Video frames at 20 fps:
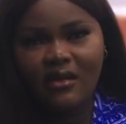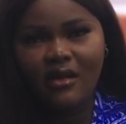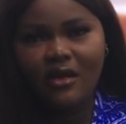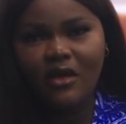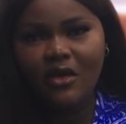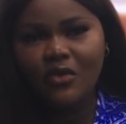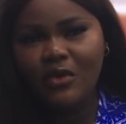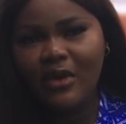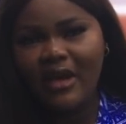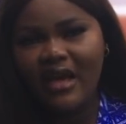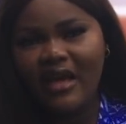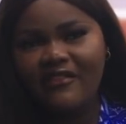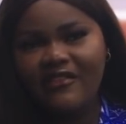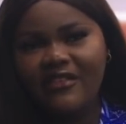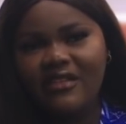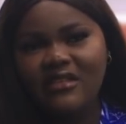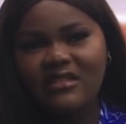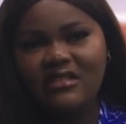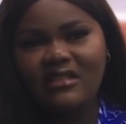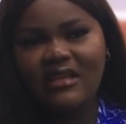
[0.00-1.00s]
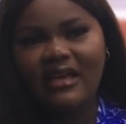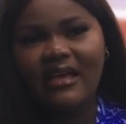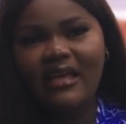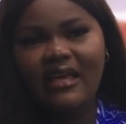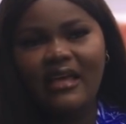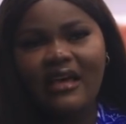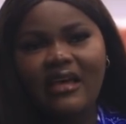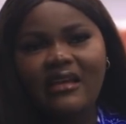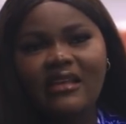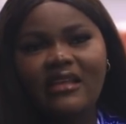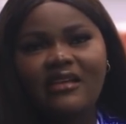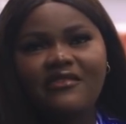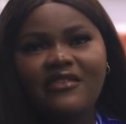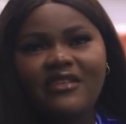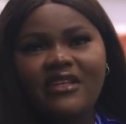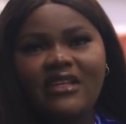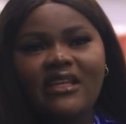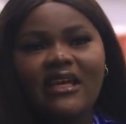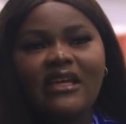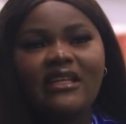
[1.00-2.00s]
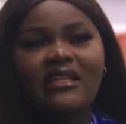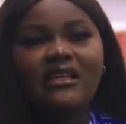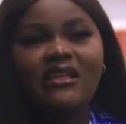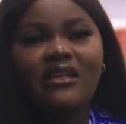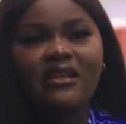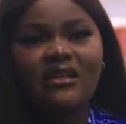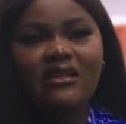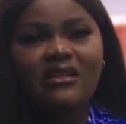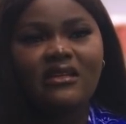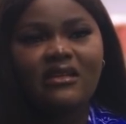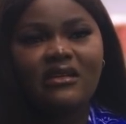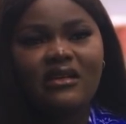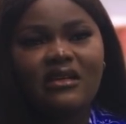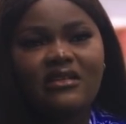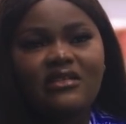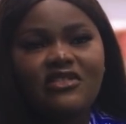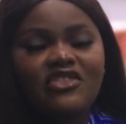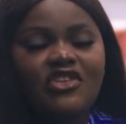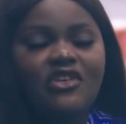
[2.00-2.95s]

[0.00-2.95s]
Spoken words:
God will have it, I had everything I needed as a